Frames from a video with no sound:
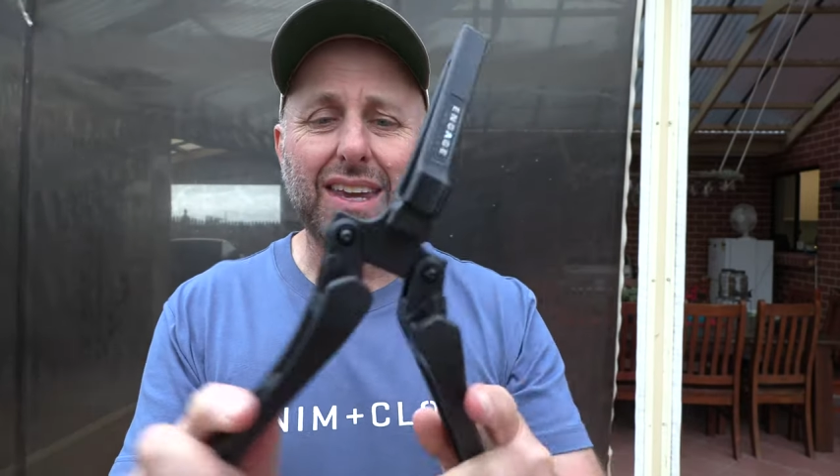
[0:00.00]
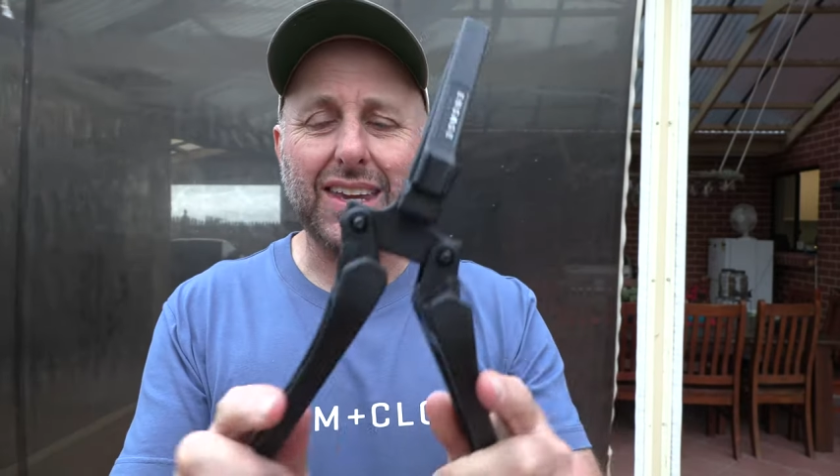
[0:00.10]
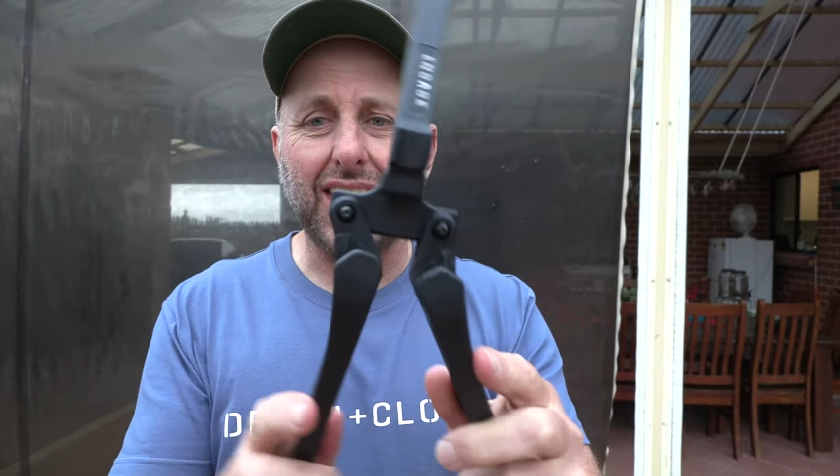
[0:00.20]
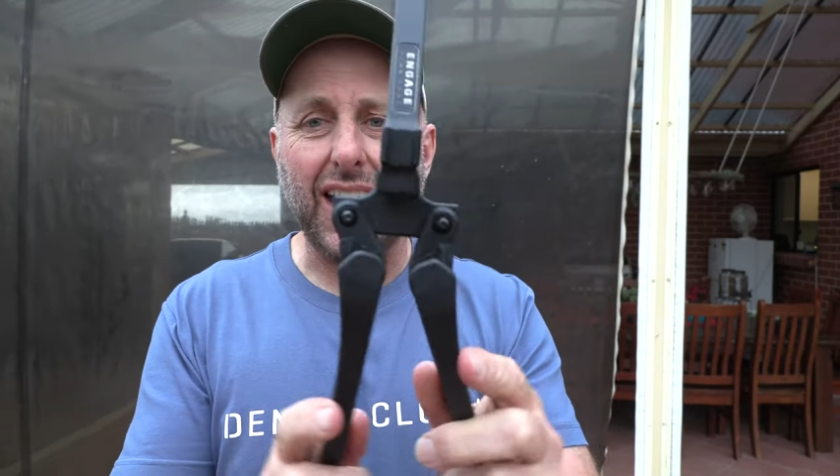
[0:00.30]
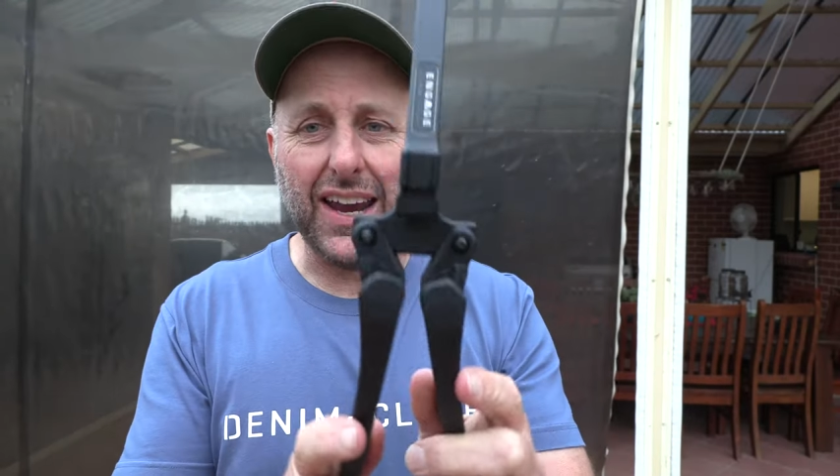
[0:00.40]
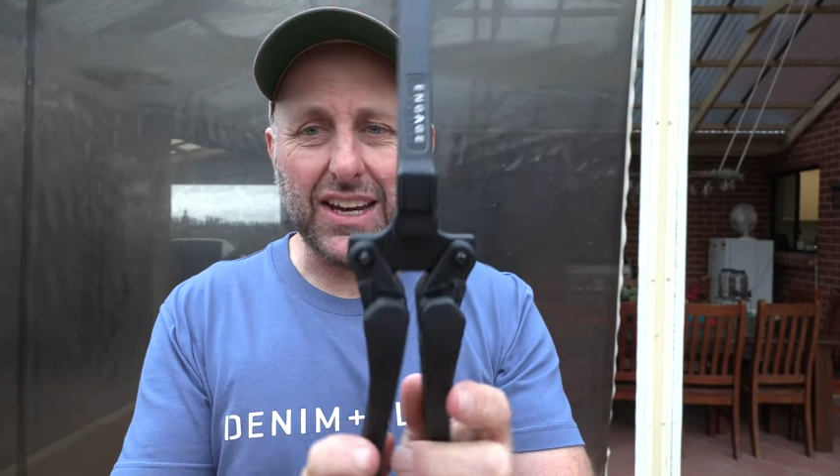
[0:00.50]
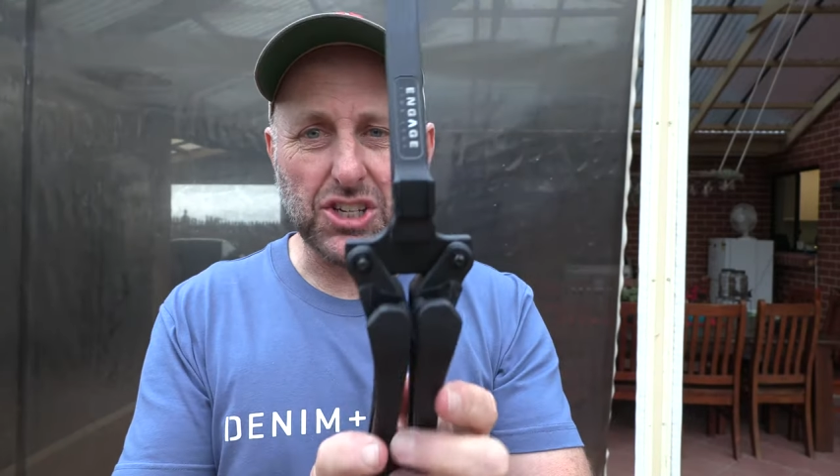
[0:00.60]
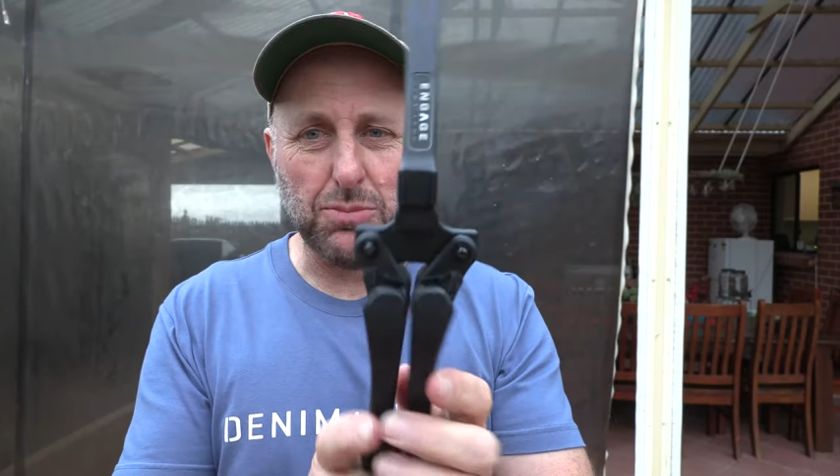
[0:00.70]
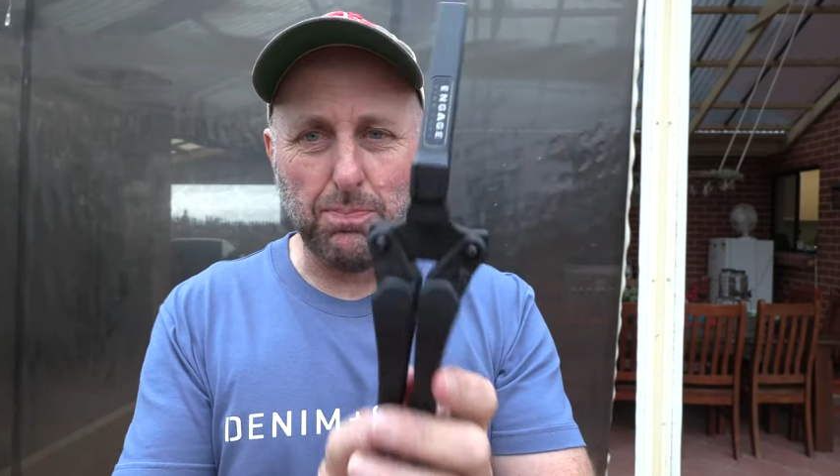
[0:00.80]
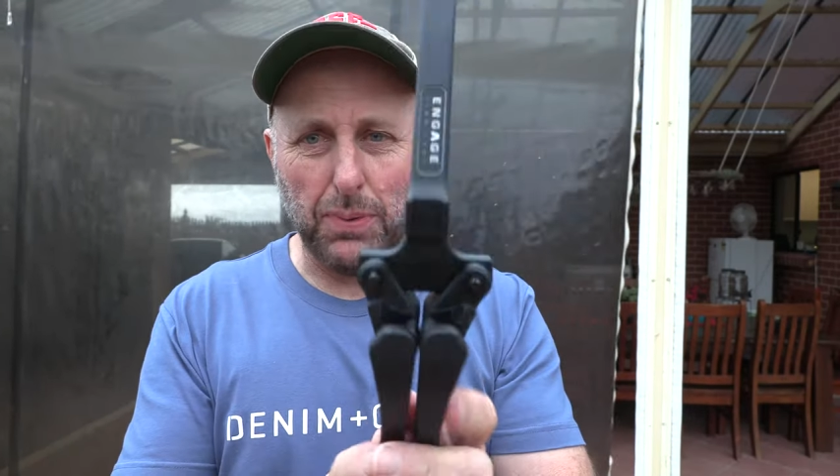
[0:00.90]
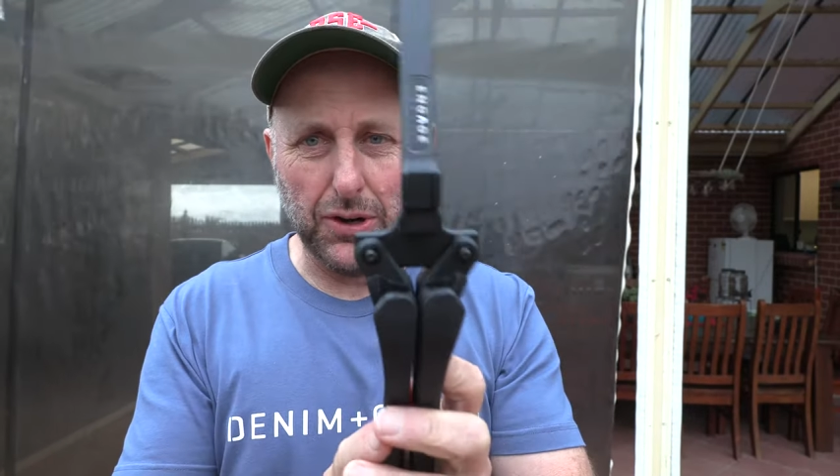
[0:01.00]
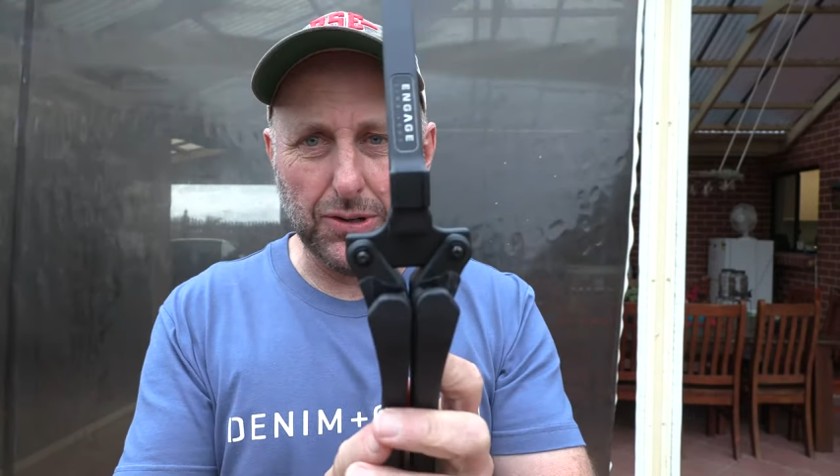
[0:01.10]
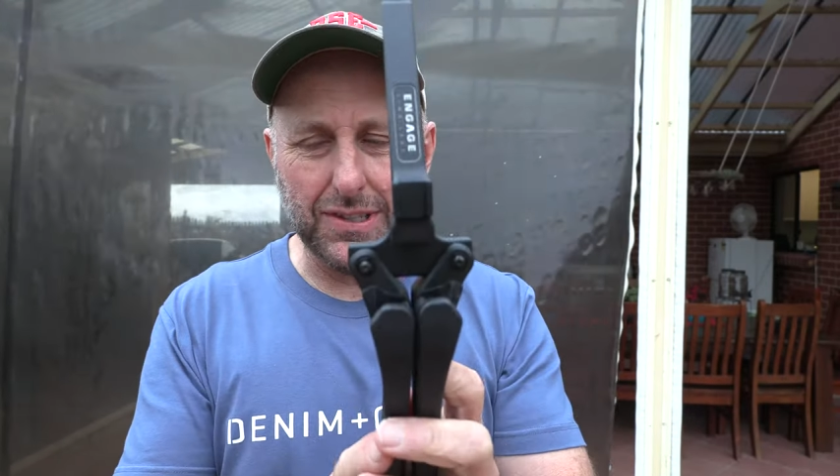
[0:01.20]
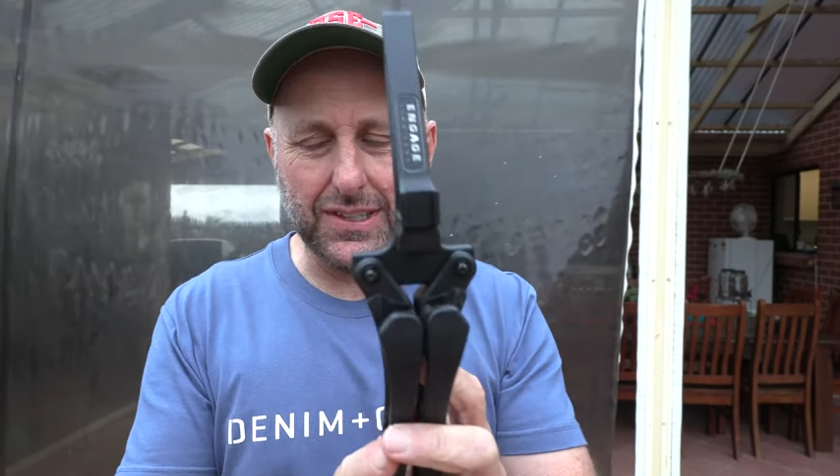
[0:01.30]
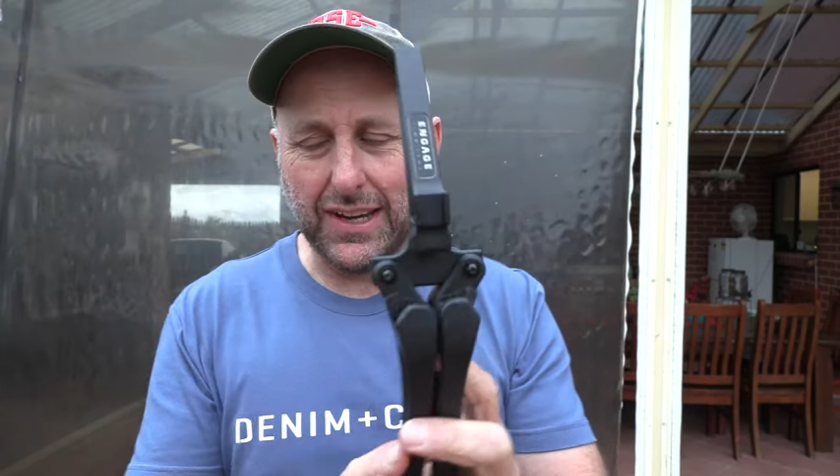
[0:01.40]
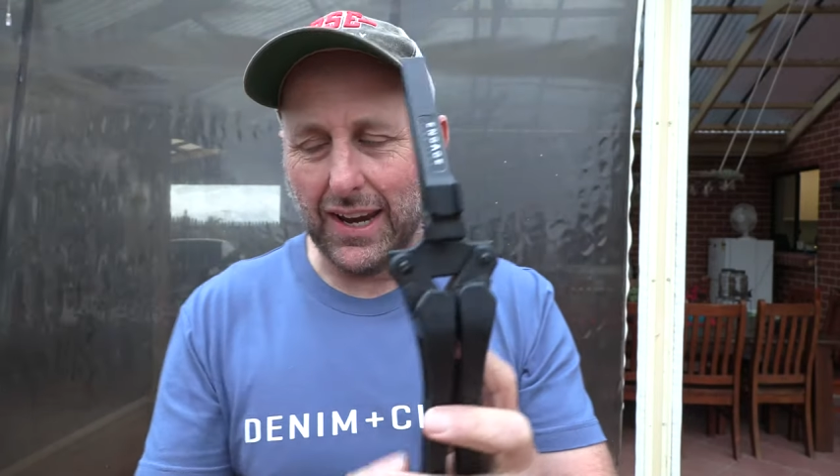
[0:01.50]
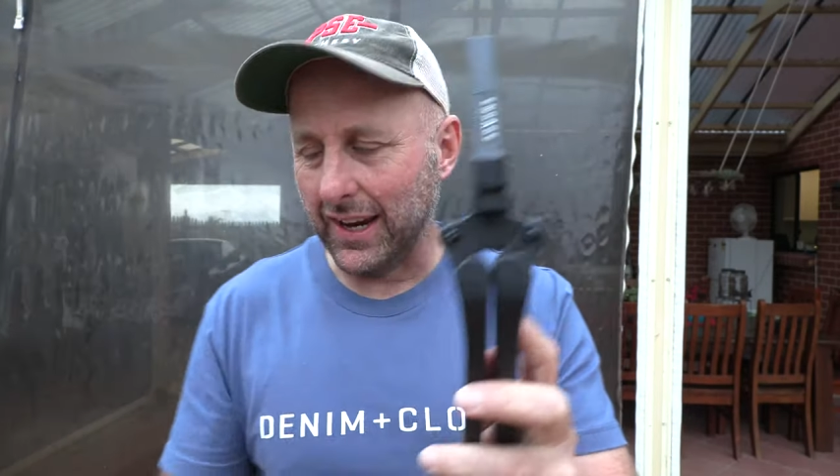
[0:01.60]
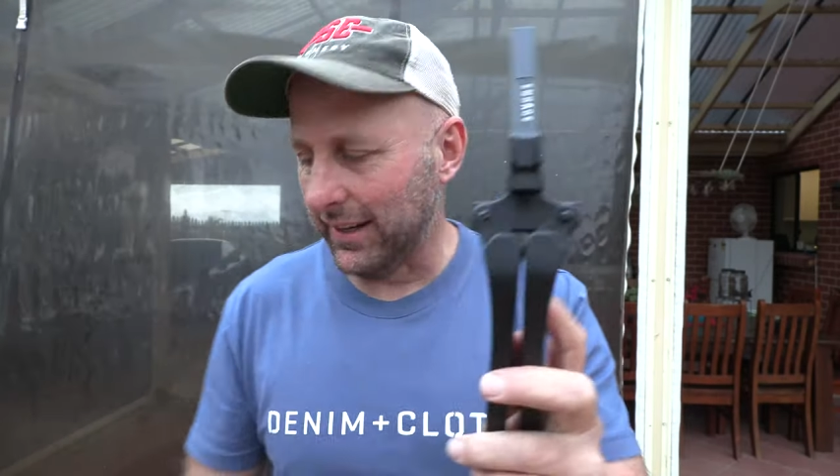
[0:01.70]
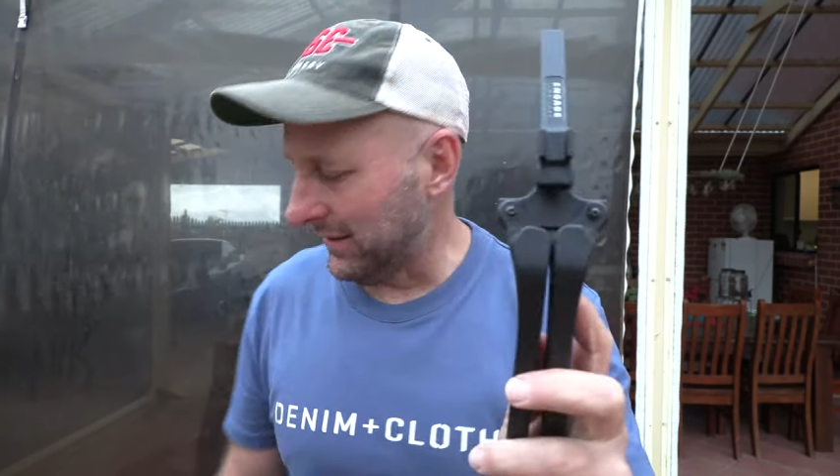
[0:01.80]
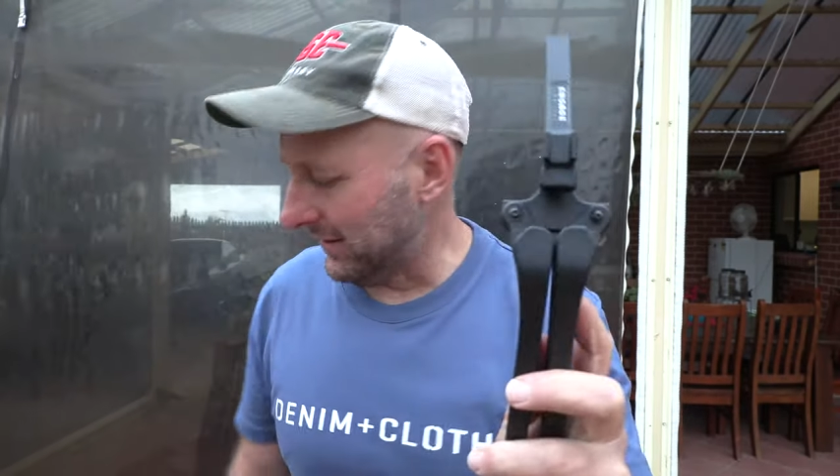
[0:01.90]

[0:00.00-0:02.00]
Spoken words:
Engage bow stand.